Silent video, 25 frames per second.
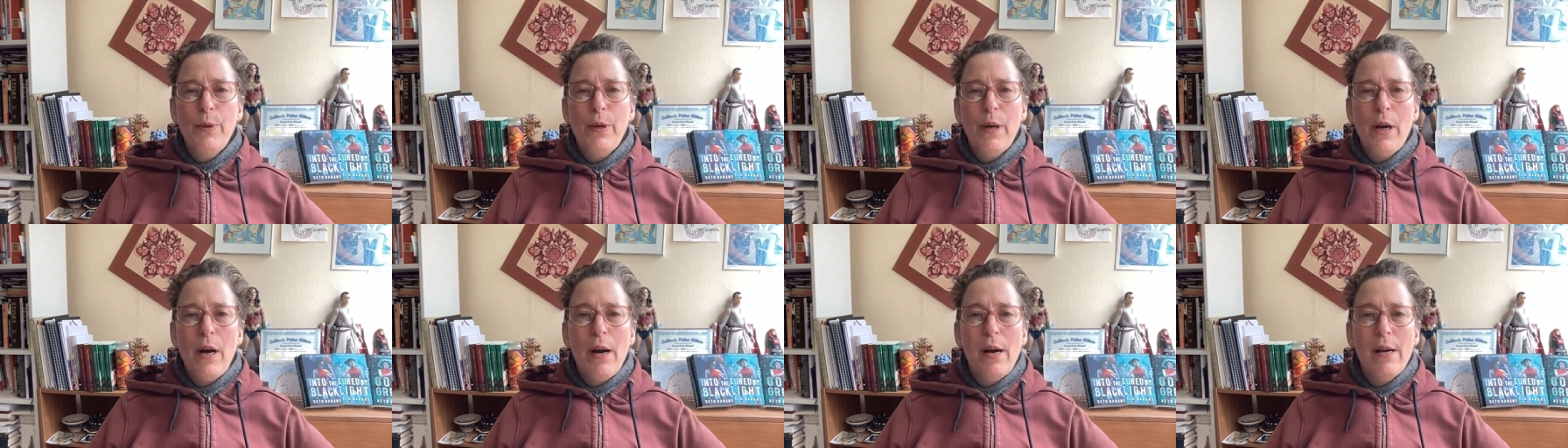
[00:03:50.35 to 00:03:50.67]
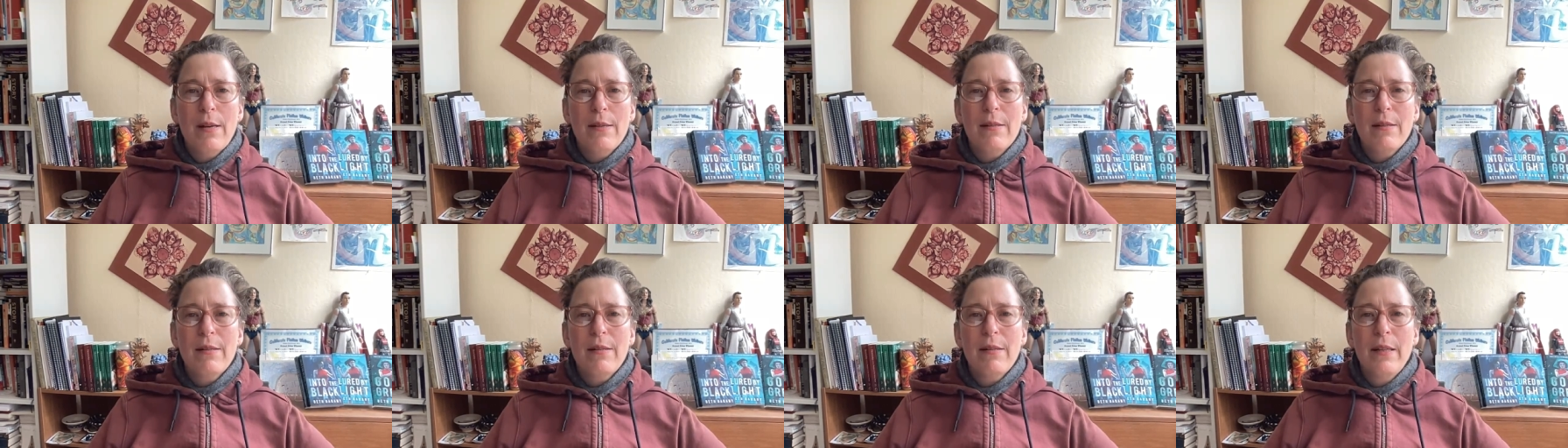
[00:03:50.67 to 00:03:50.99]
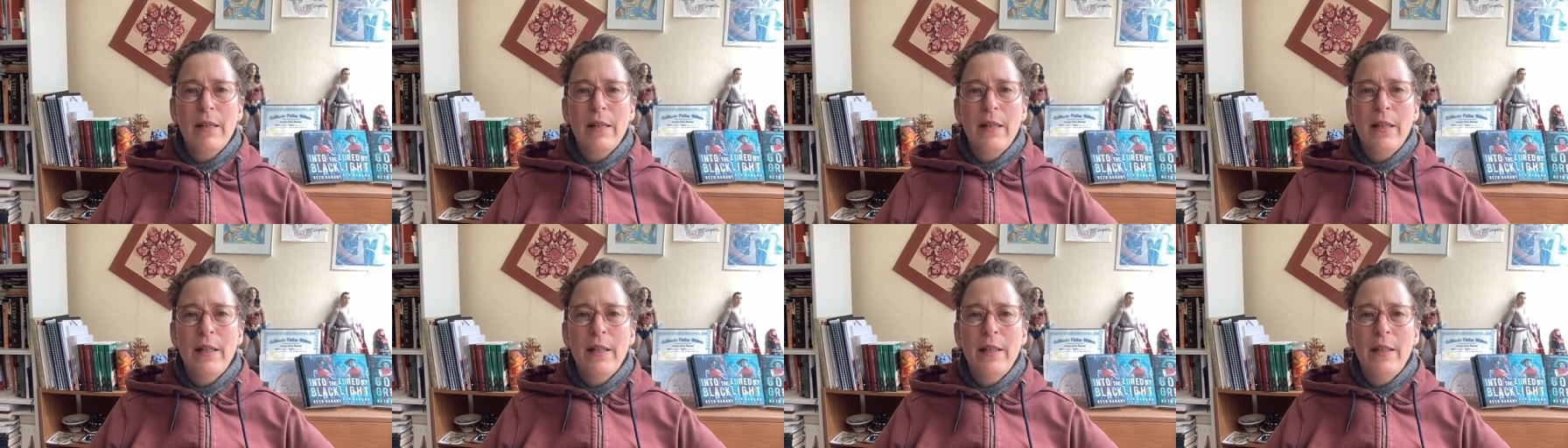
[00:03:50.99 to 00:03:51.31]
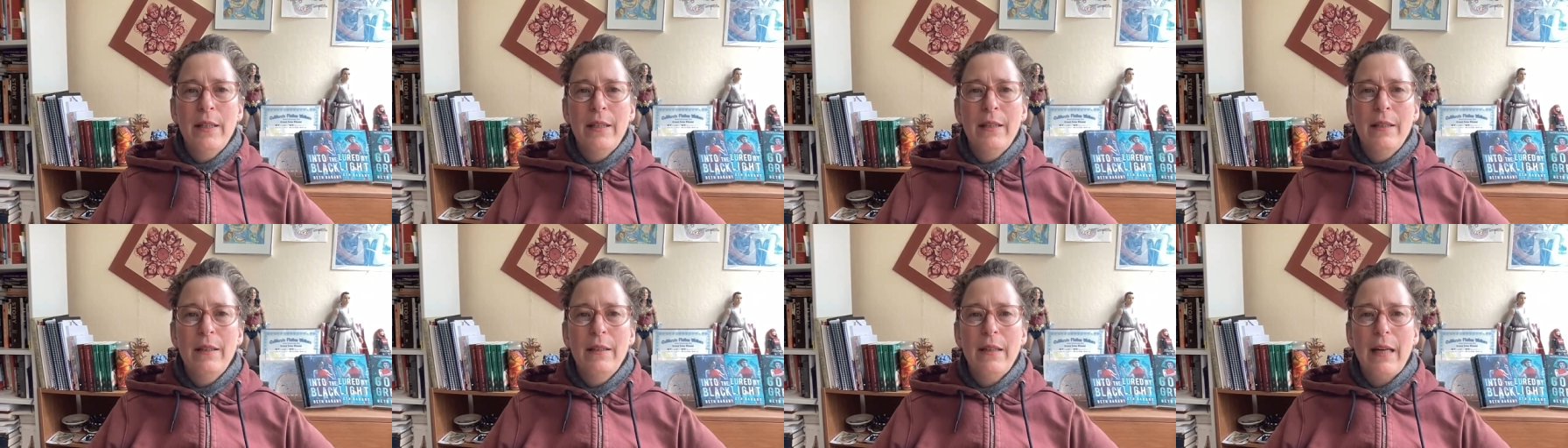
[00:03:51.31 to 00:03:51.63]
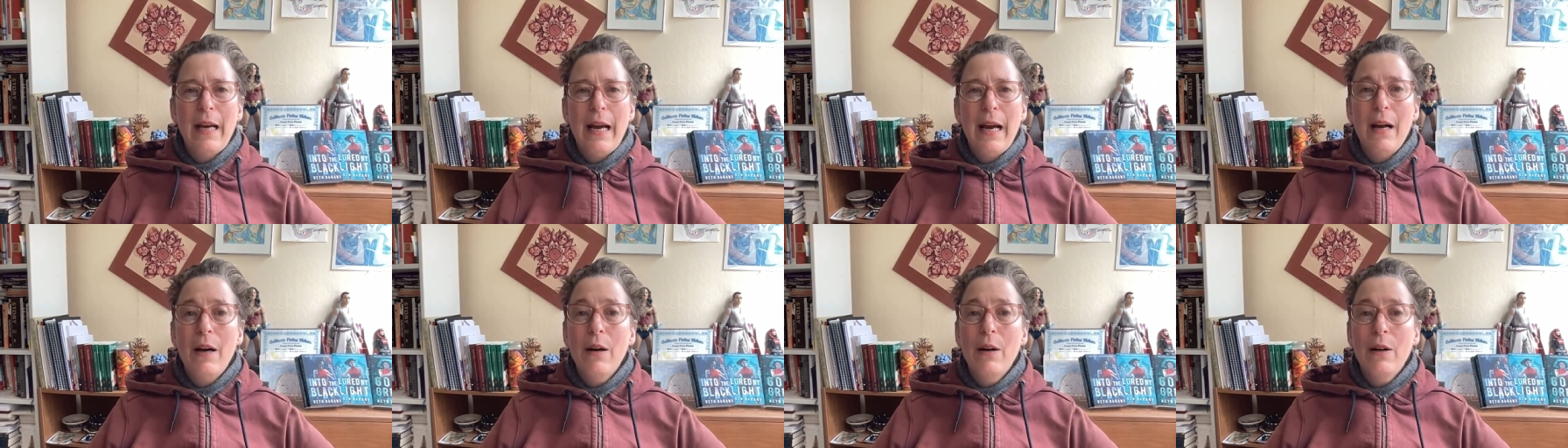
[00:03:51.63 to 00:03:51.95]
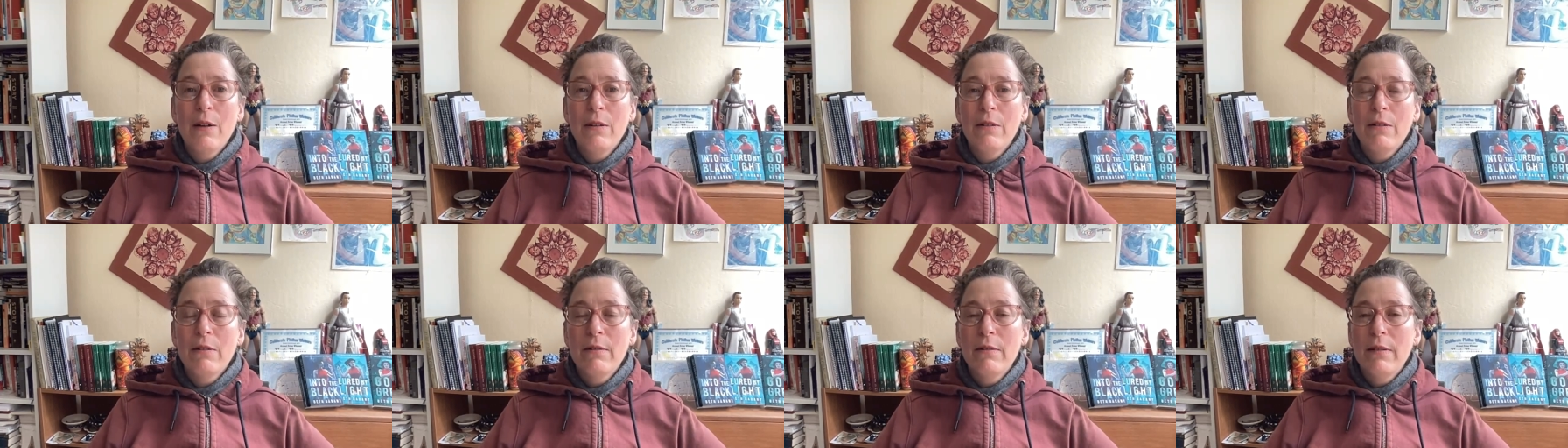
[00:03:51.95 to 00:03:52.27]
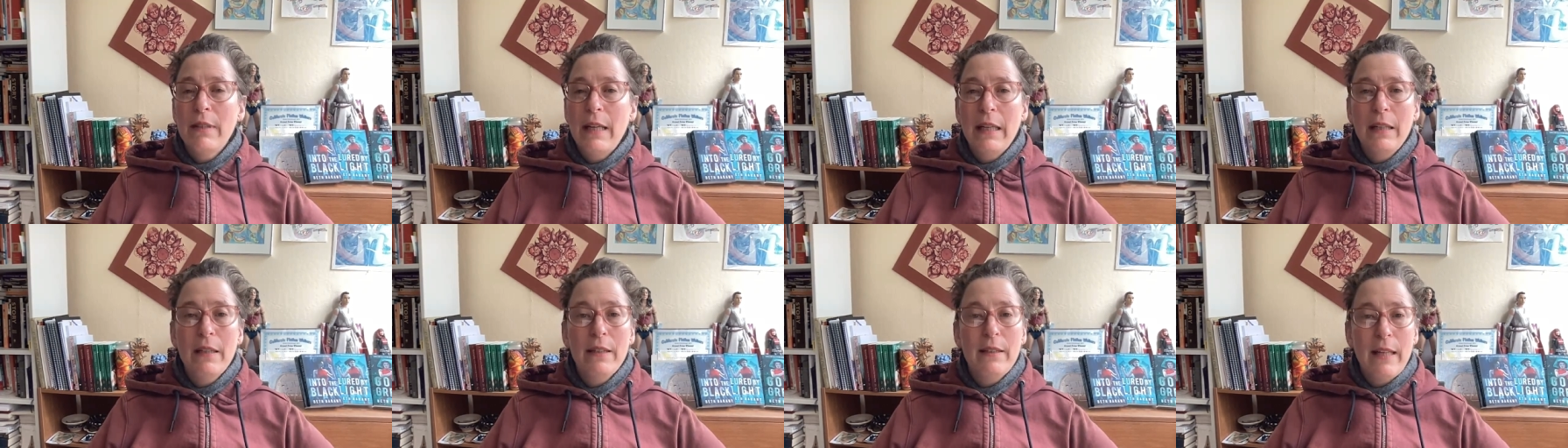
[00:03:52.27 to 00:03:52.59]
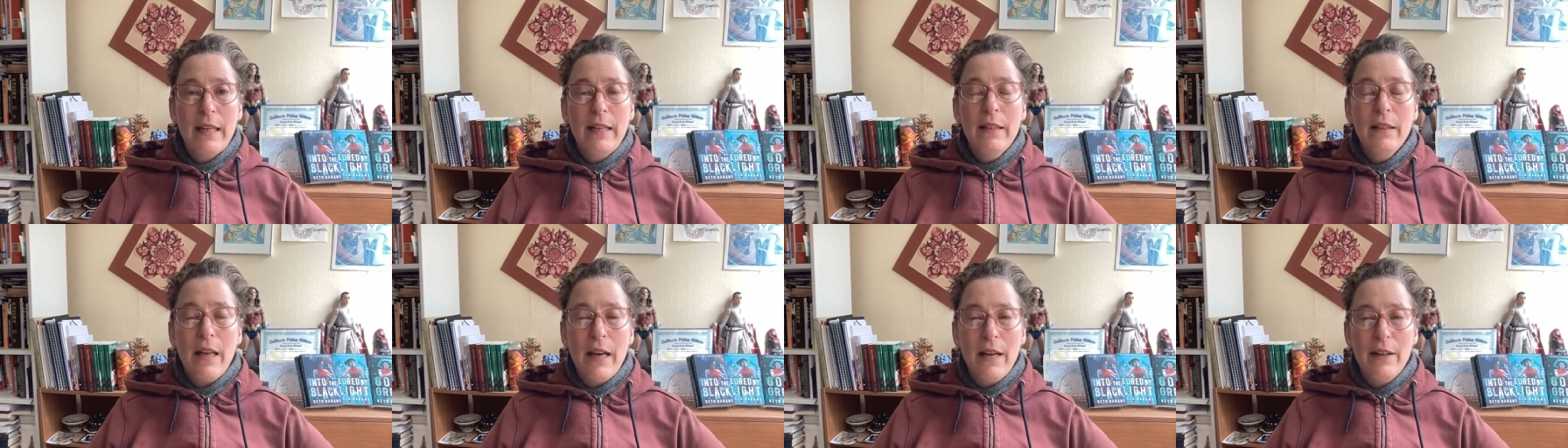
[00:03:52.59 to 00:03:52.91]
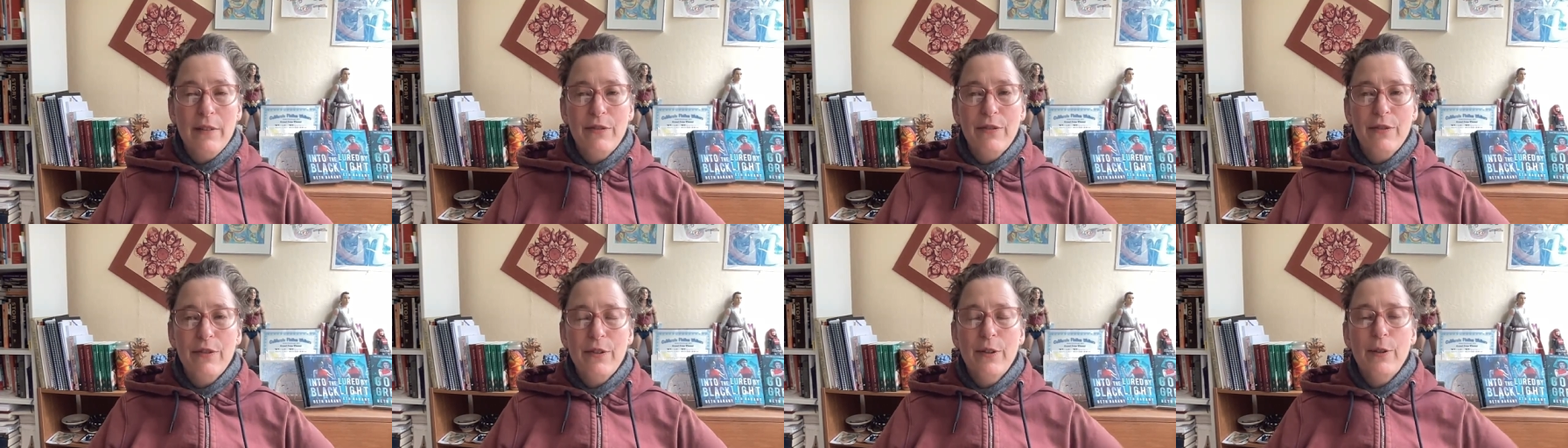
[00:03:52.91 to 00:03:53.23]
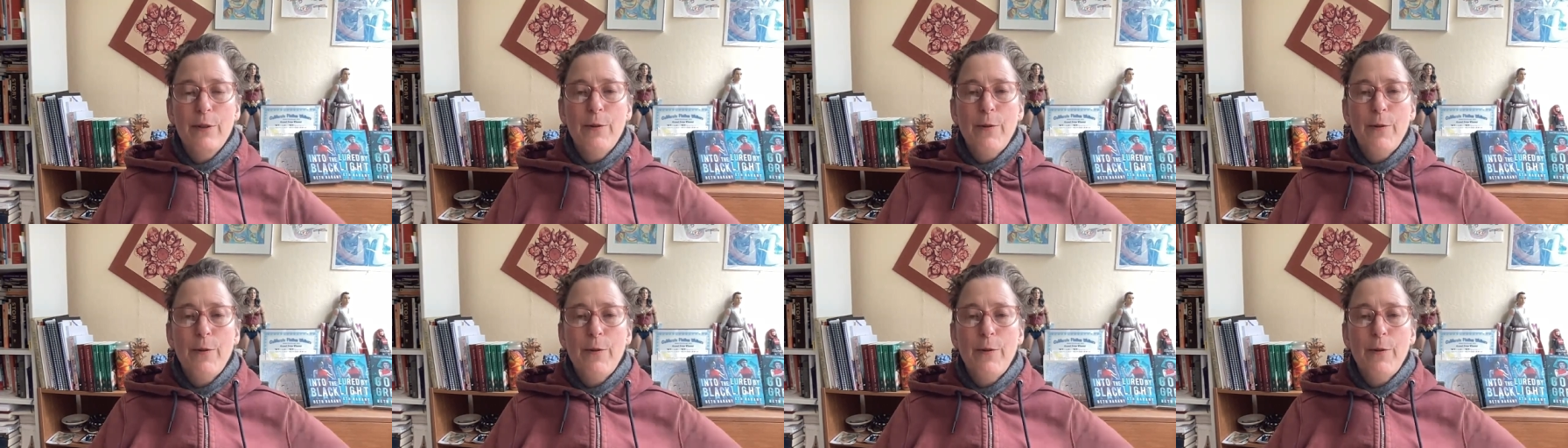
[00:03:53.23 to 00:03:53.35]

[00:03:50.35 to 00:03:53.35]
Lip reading: us in our day-to-day life?